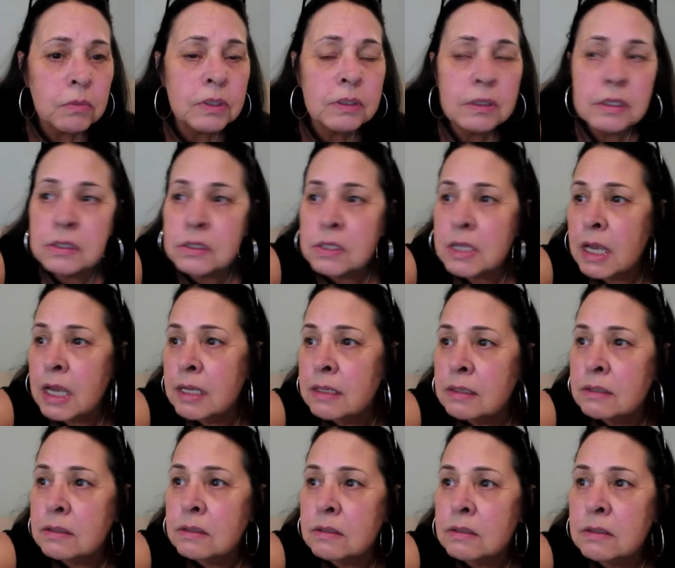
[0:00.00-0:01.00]
In this
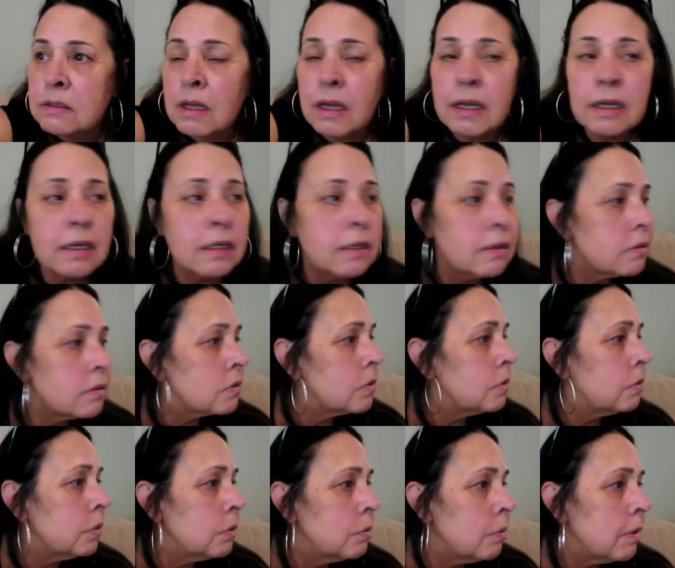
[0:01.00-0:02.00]
case, it's like it's
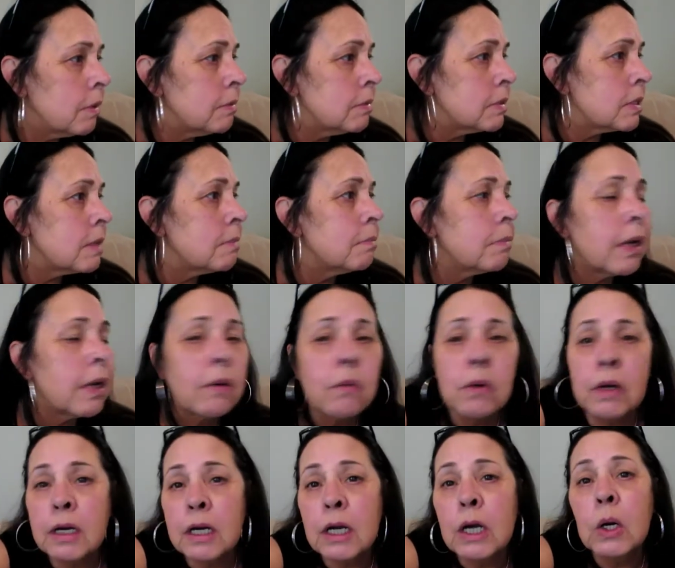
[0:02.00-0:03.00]
cool to babysit, but I
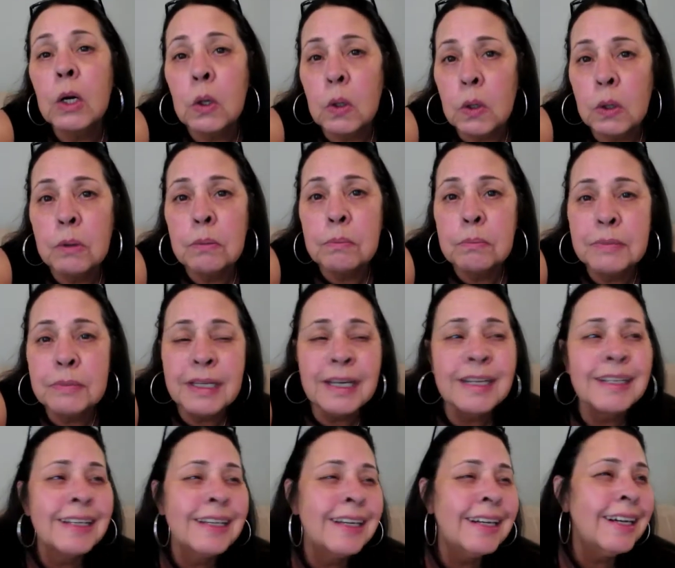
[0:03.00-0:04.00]
want to go
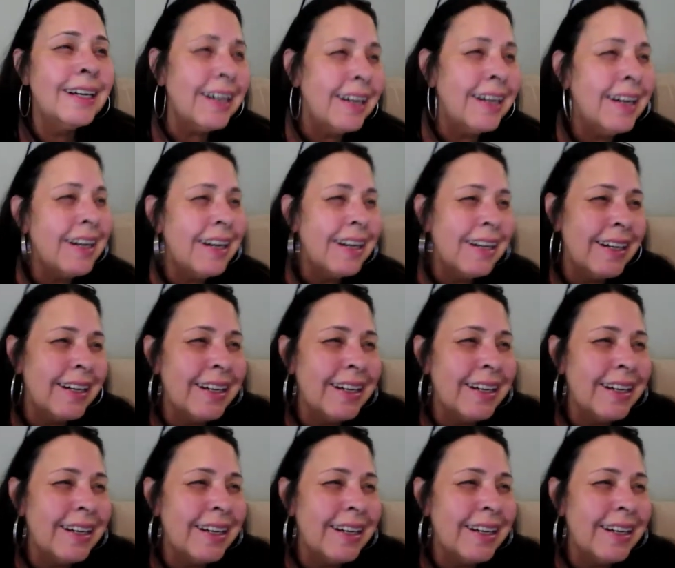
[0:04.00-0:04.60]
home.